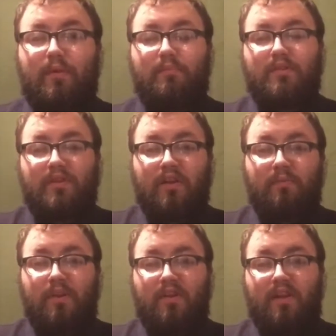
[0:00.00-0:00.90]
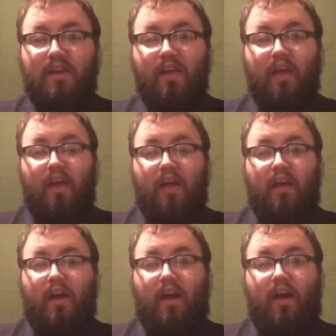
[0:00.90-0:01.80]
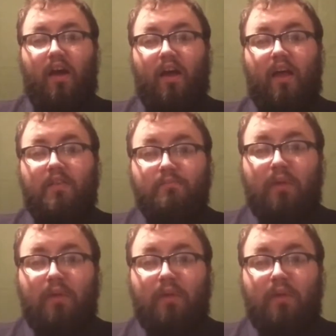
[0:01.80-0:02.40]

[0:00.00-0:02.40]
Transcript: people in their community as